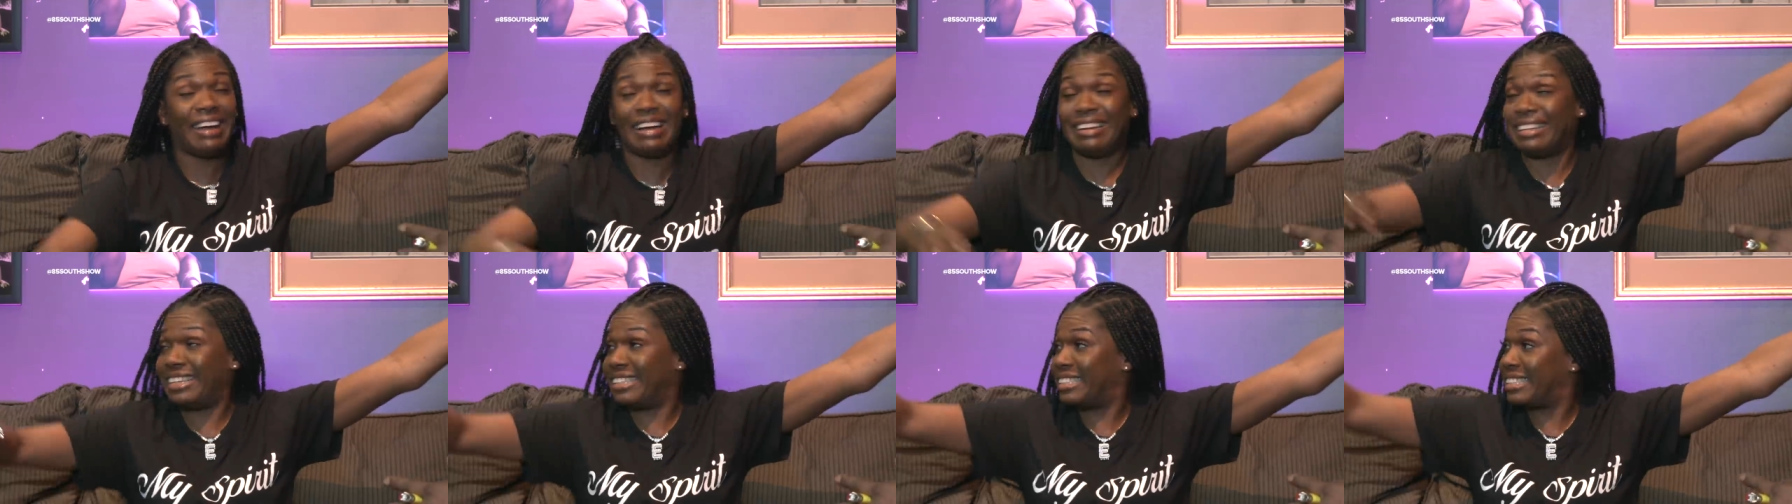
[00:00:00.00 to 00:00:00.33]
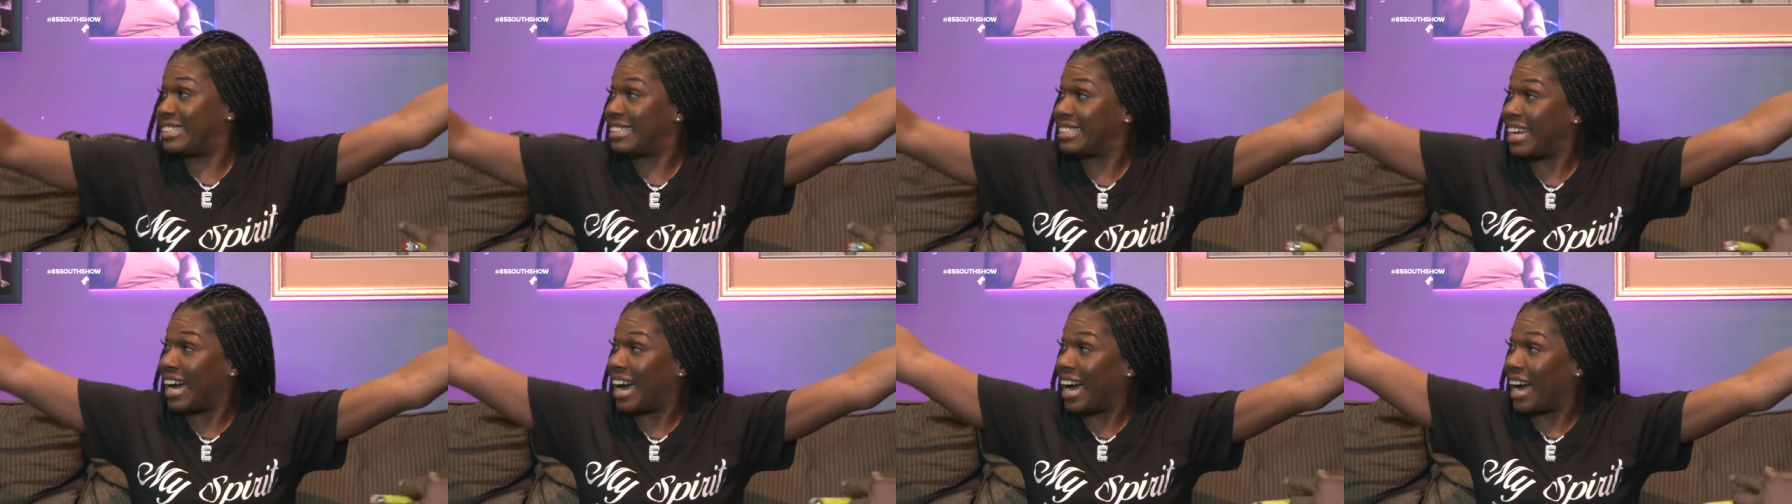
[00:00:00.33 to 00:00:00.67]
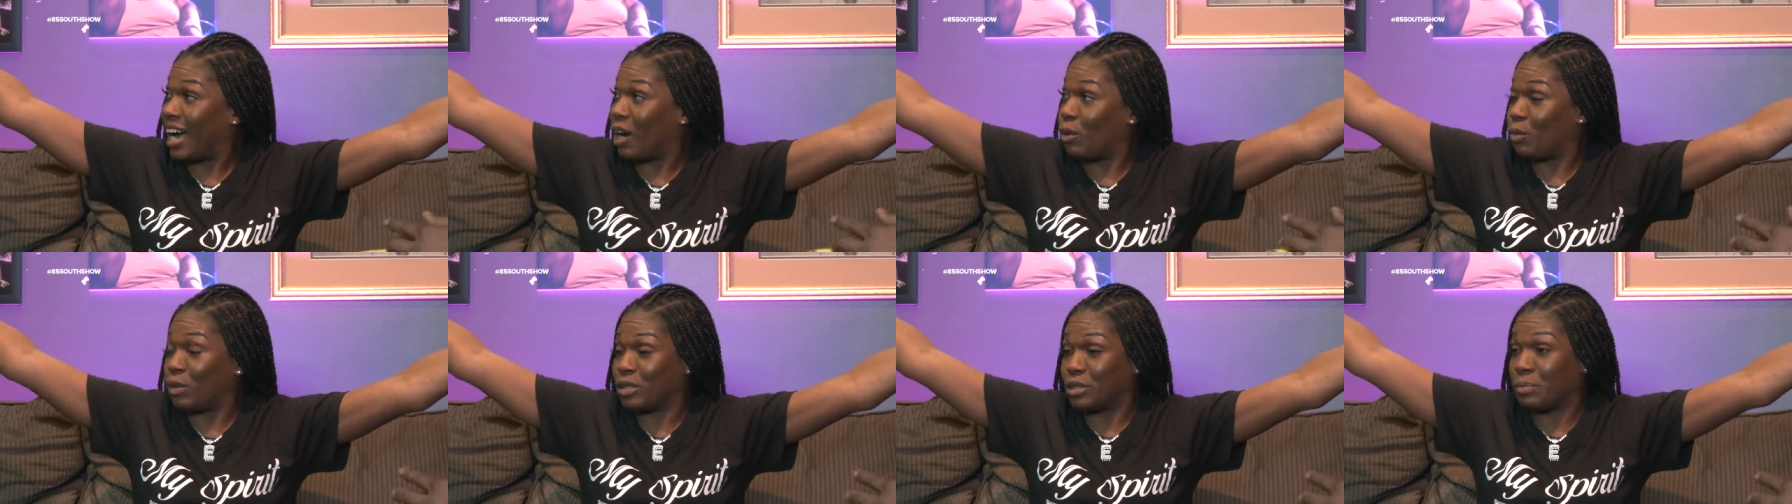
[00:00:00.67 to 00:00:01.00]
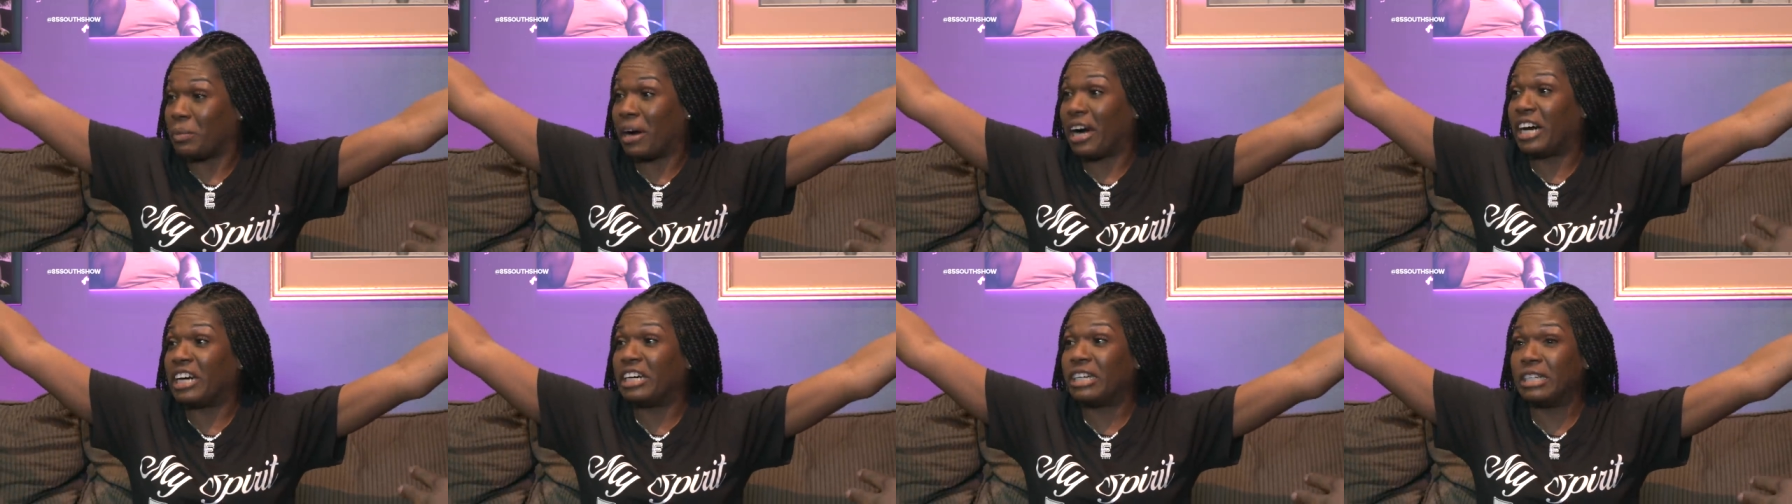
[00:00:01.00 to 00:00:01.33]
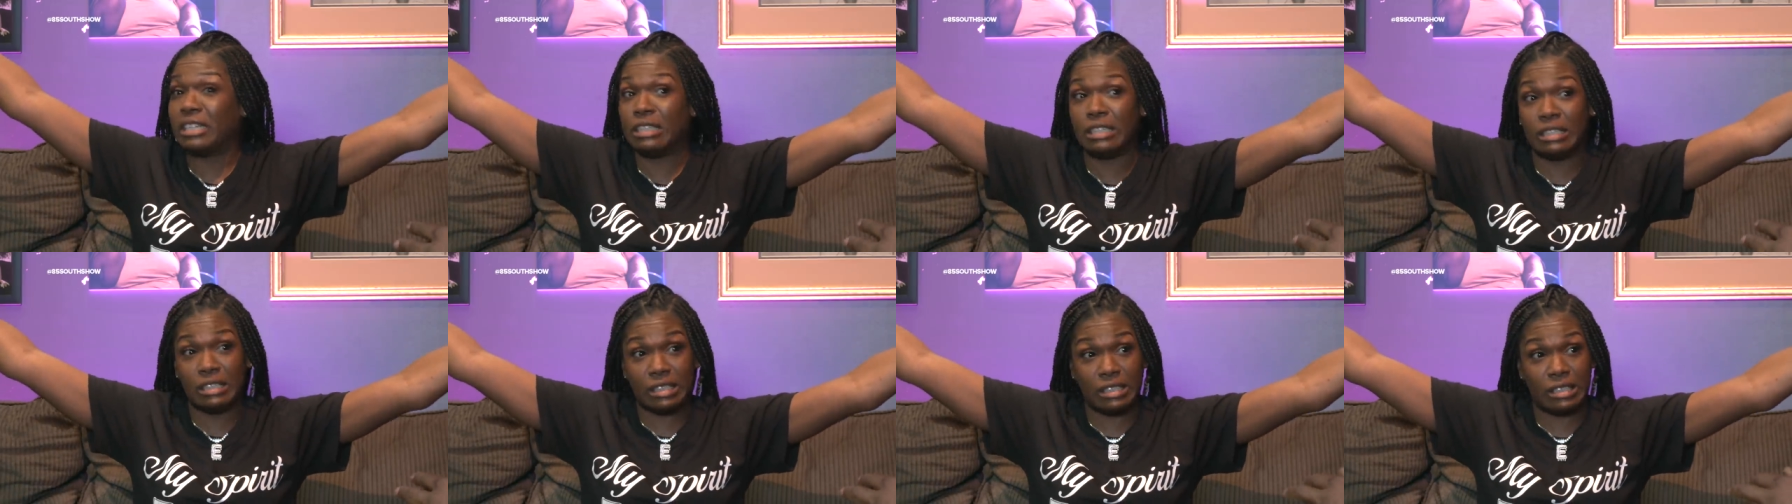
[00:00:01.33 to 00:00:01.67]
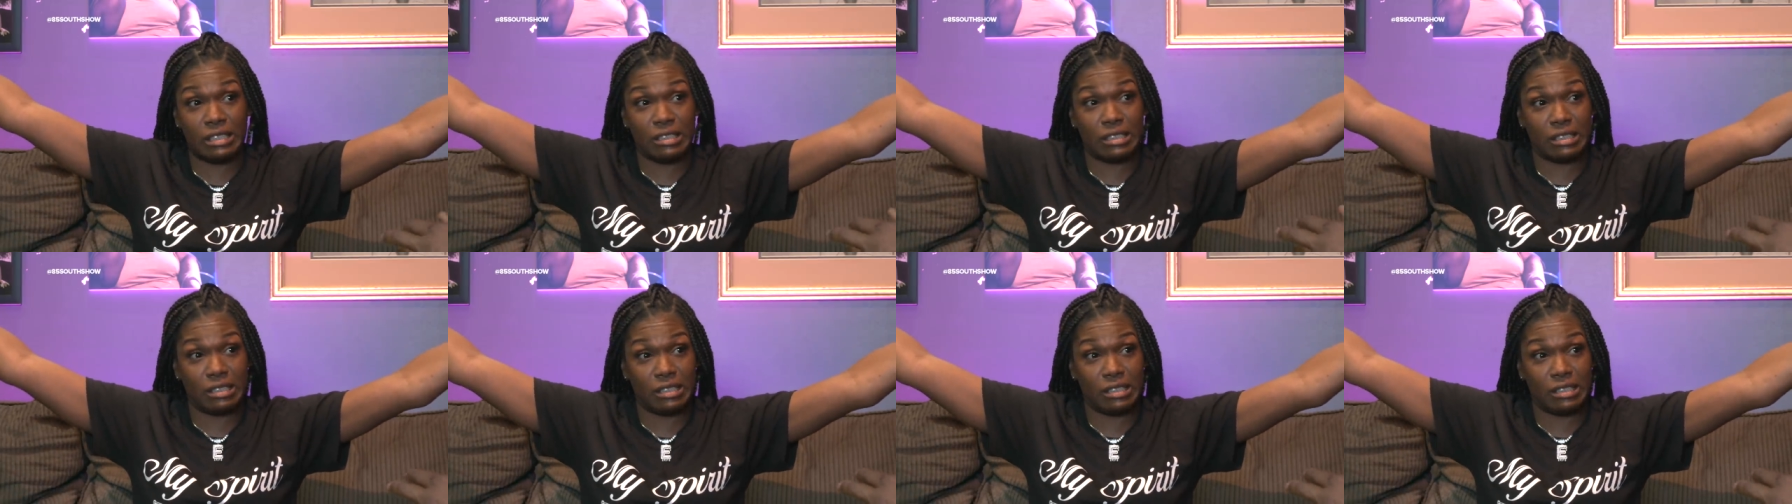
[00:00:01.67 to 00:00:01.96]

and this side was my hood.